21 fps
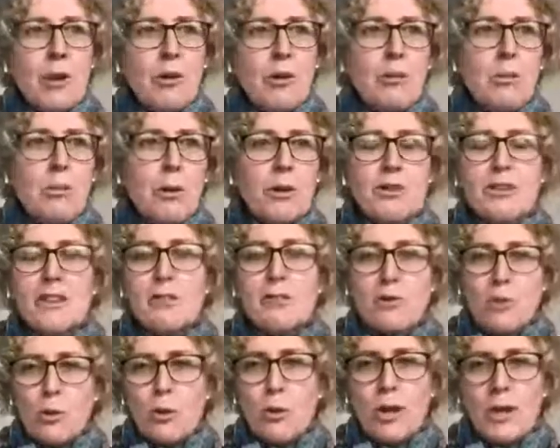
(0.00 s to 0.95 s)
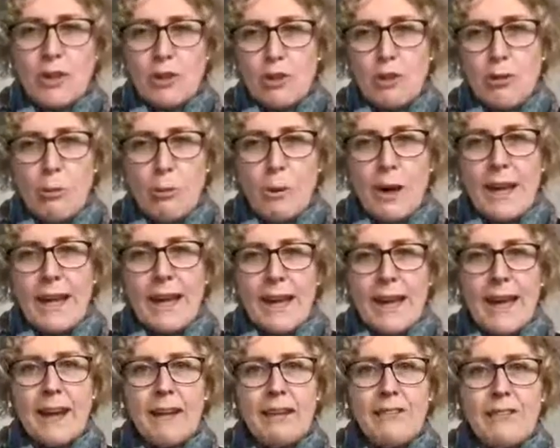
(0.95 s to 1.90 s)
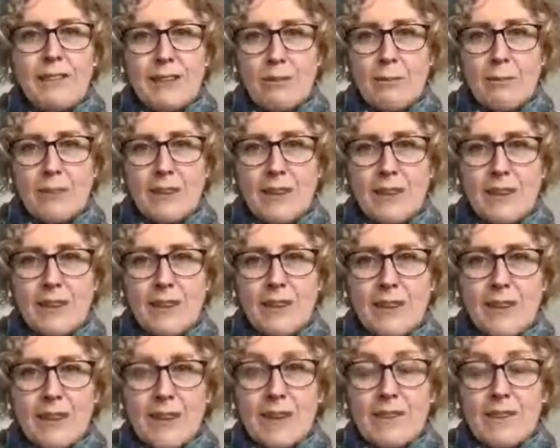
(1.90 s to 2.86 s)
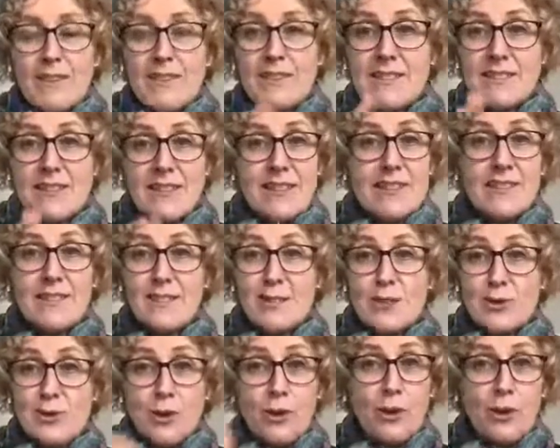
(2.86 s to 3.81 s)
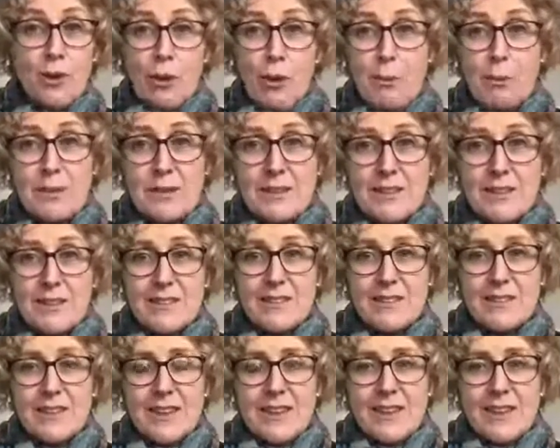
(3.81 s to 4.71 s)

positive talking your way out of something. This is the total opposite.